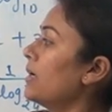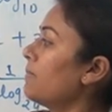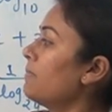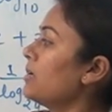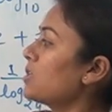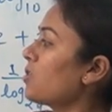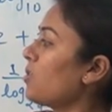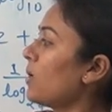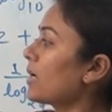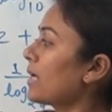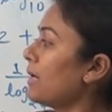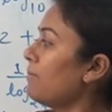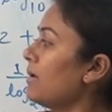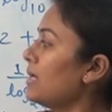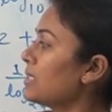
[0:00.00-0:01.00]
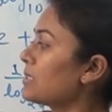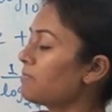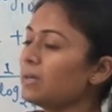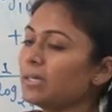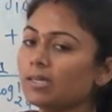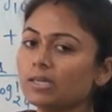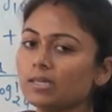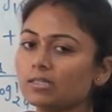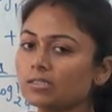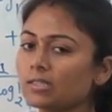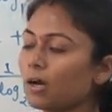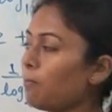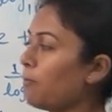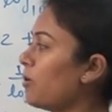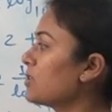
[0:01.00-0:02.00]
That means log a base b is
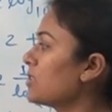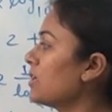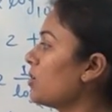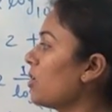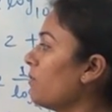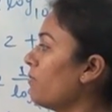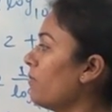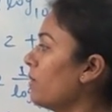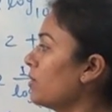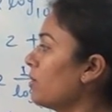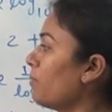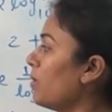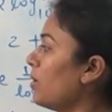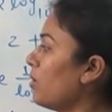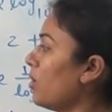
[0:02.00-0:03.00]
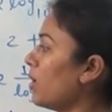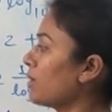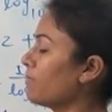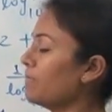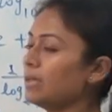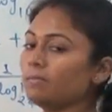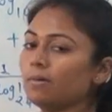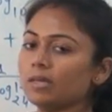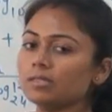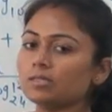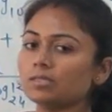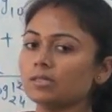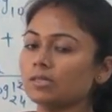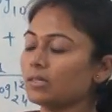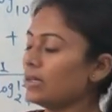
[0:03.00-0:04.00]
a opposite of 1 upon log b
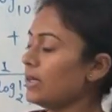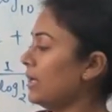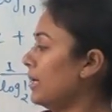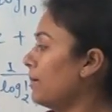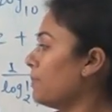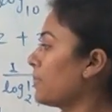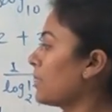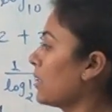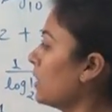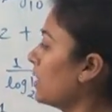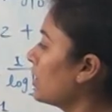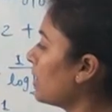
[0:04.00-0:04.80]
base a.